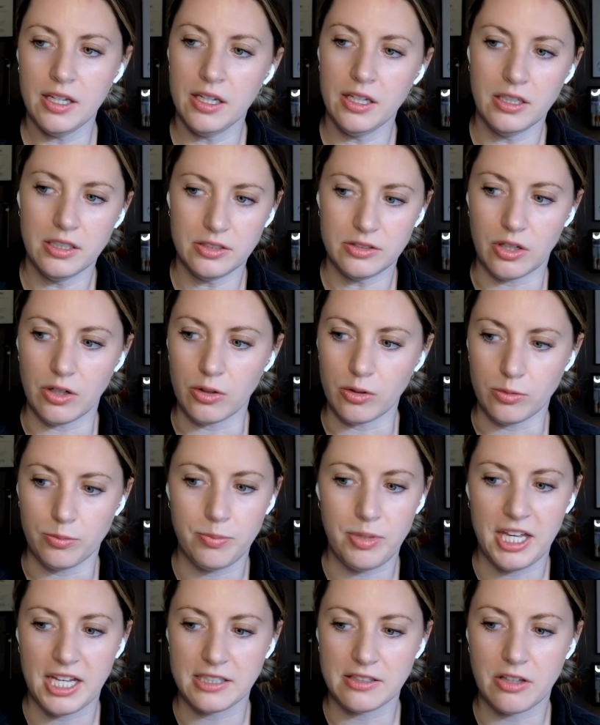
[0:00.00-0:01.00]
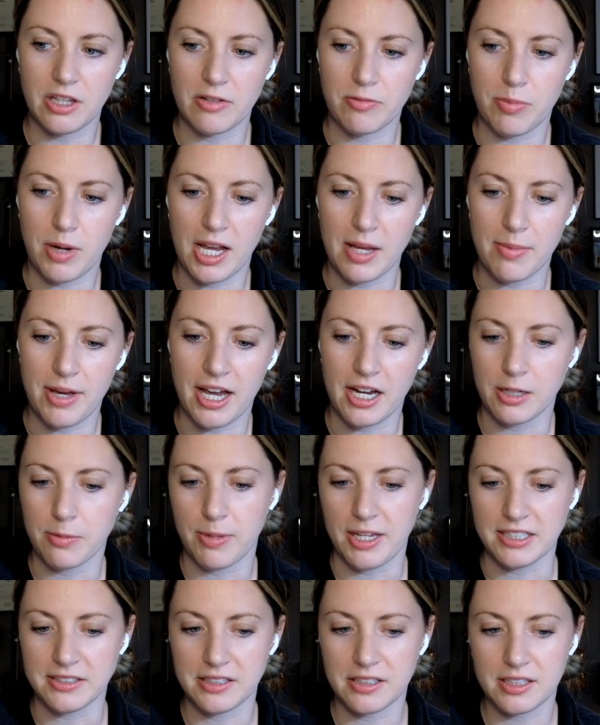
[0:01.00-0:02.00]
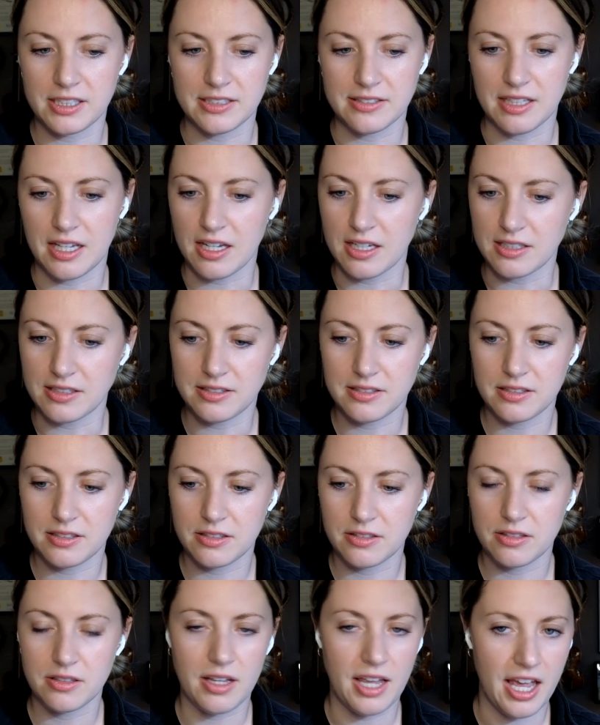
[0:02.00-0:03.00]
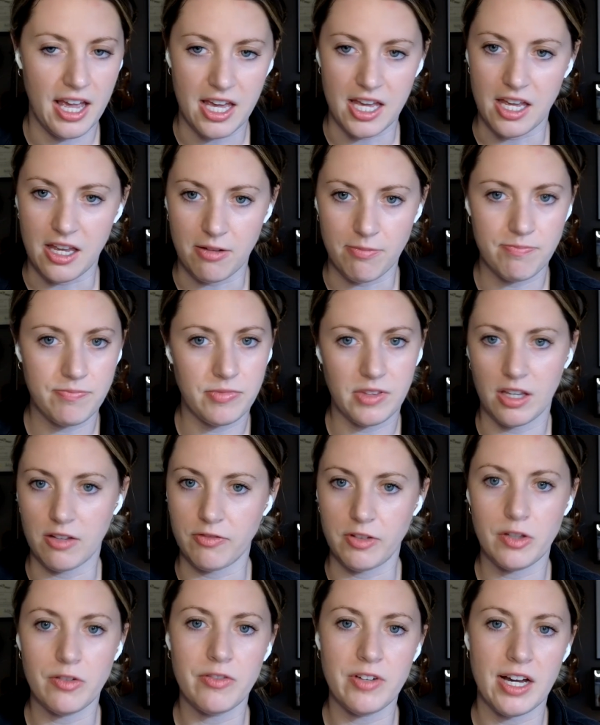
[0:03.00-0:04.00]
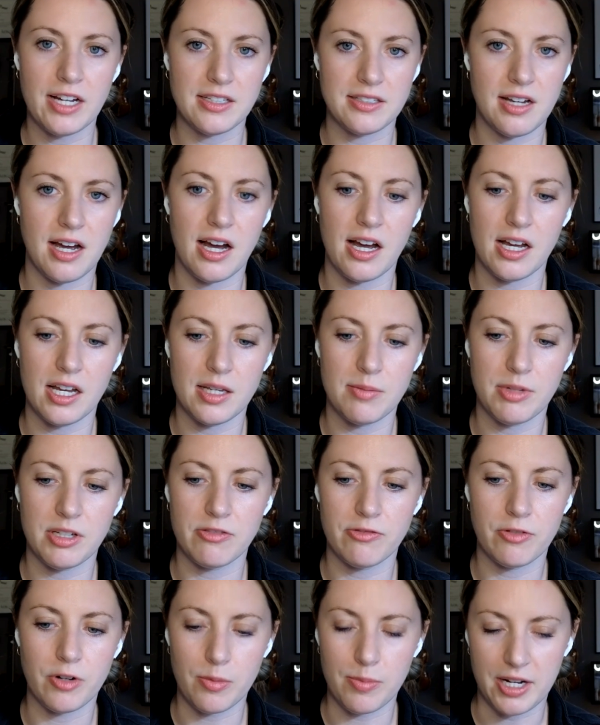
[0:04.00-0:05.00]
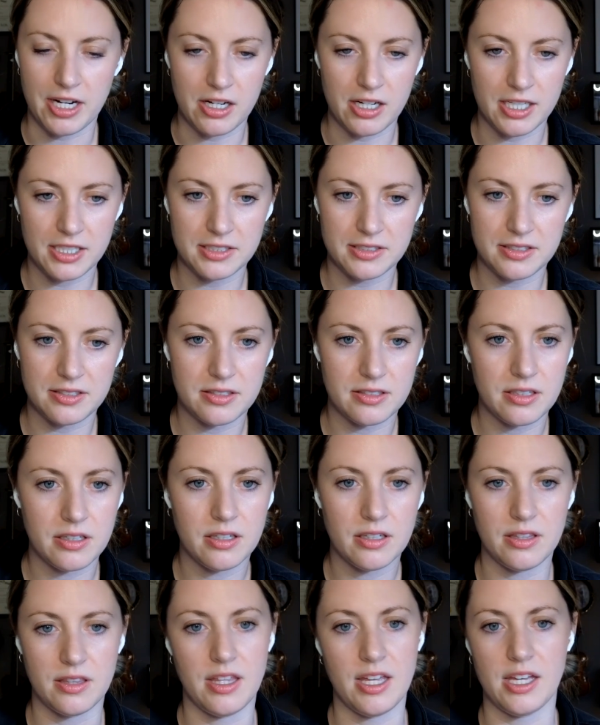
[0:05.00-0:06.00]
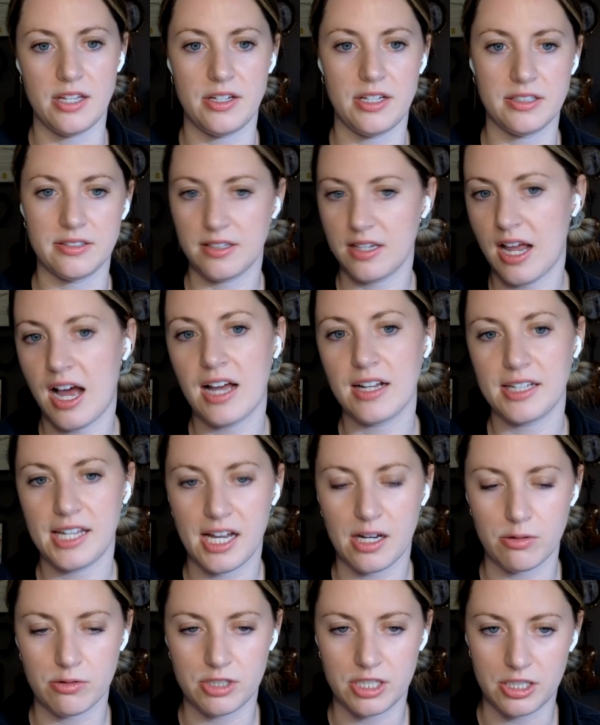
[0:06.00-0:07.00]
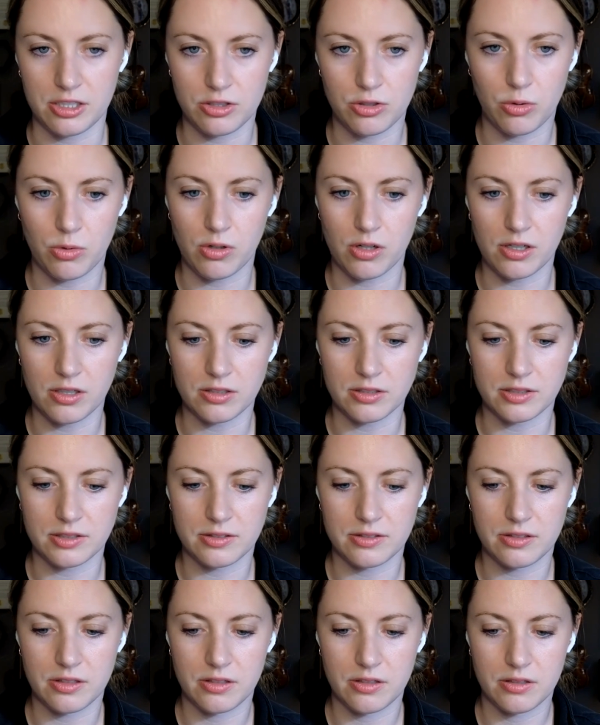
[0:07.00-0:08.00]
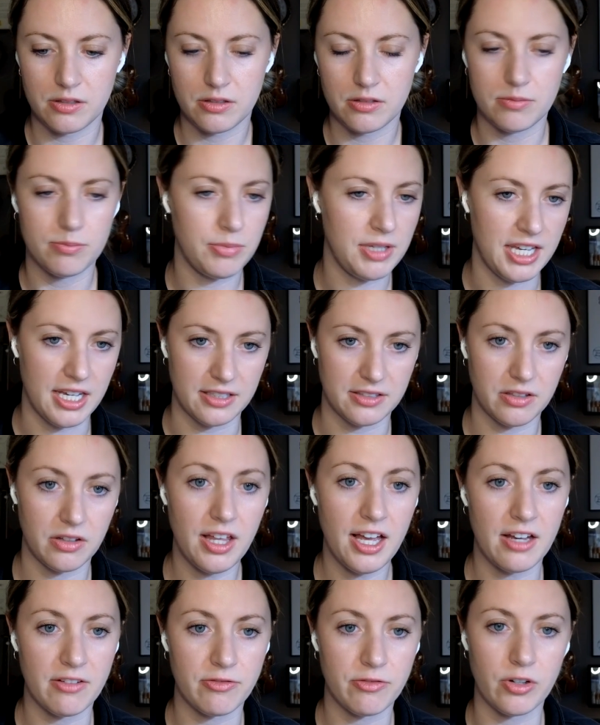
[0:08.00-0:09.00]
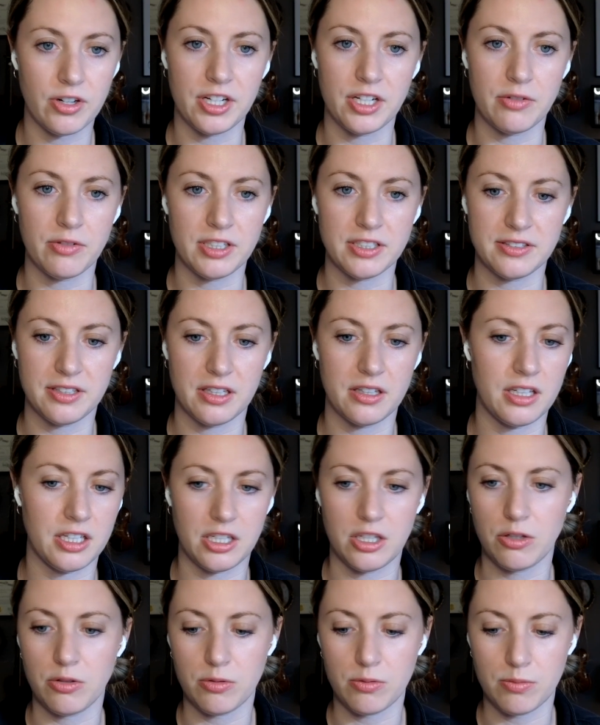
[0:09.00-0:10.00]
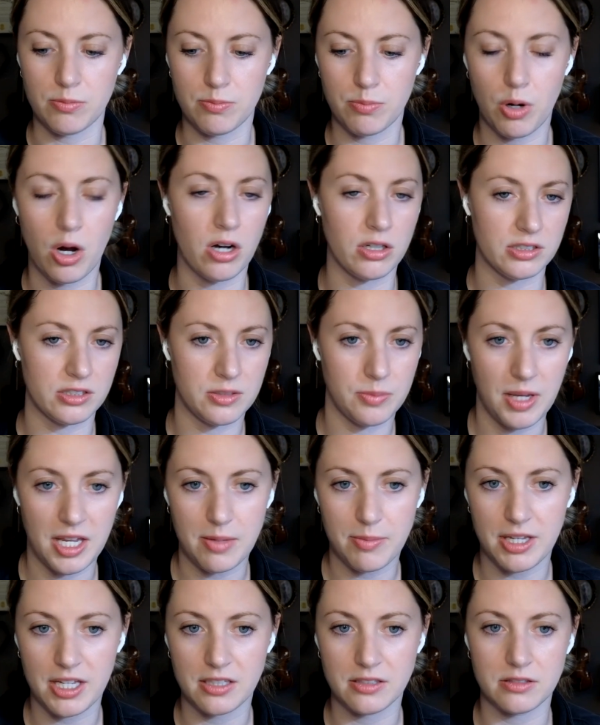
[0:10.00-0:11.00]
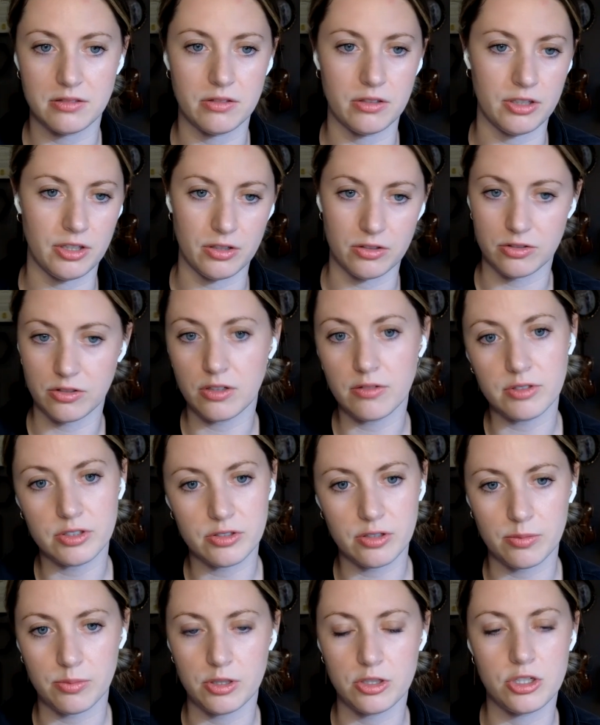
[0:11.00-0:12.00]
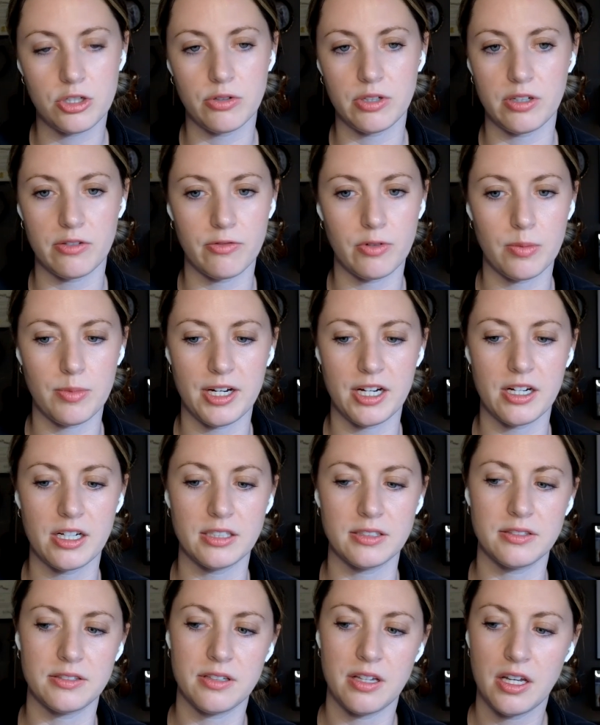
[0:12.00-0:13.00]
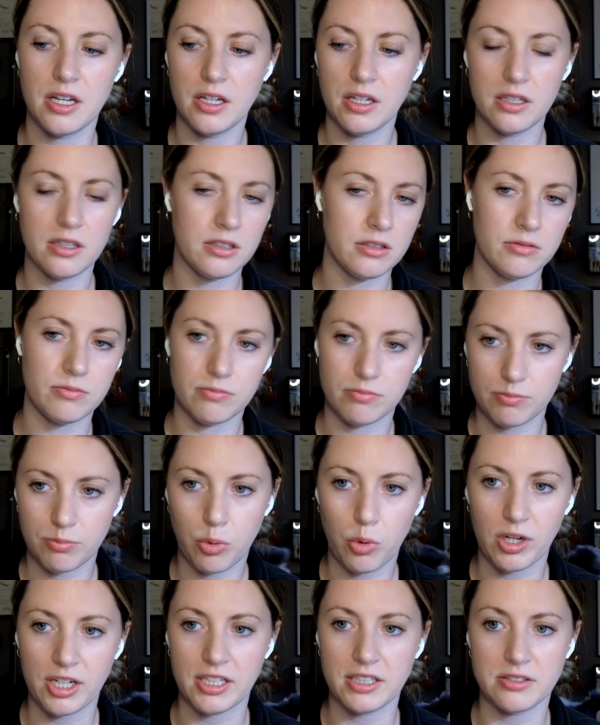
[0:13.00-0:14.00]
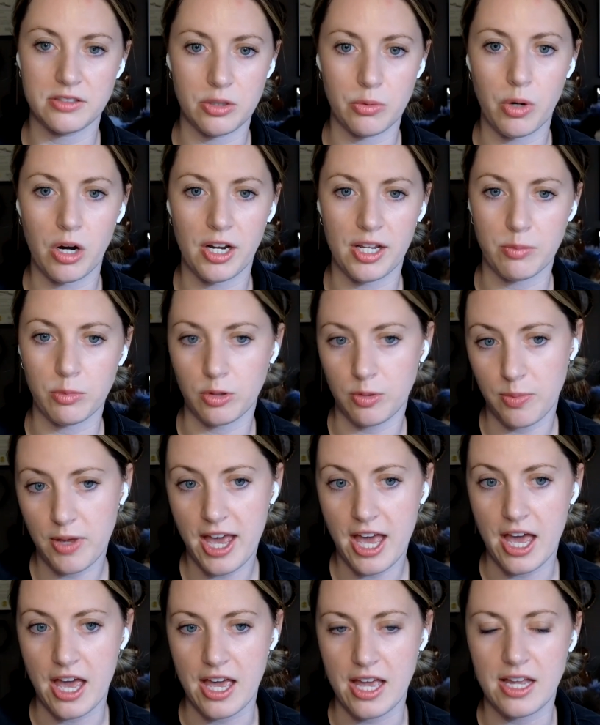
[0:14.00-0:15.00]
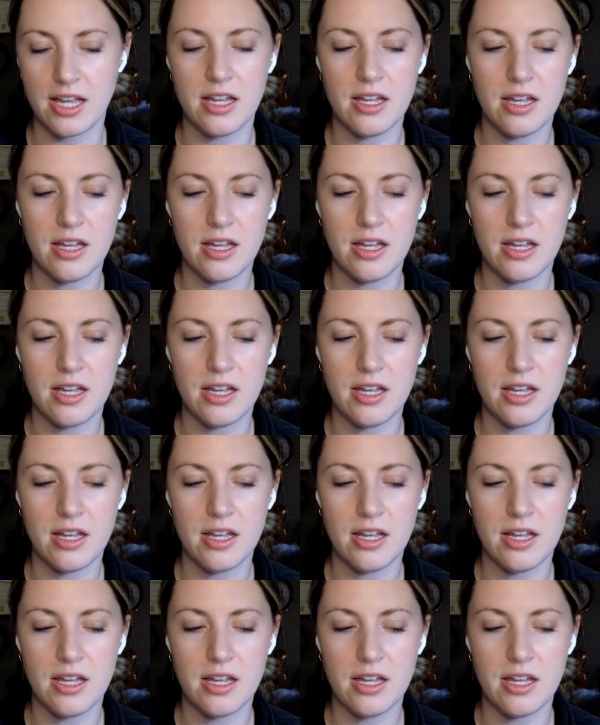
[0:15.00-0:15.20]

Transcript: So PSLF buyback basically says, hey, if you've got time and forbearance that is not counting towards PSLF for any reason, like you paused payments or your servicer put you into forbearance, point is you weren't able to pay,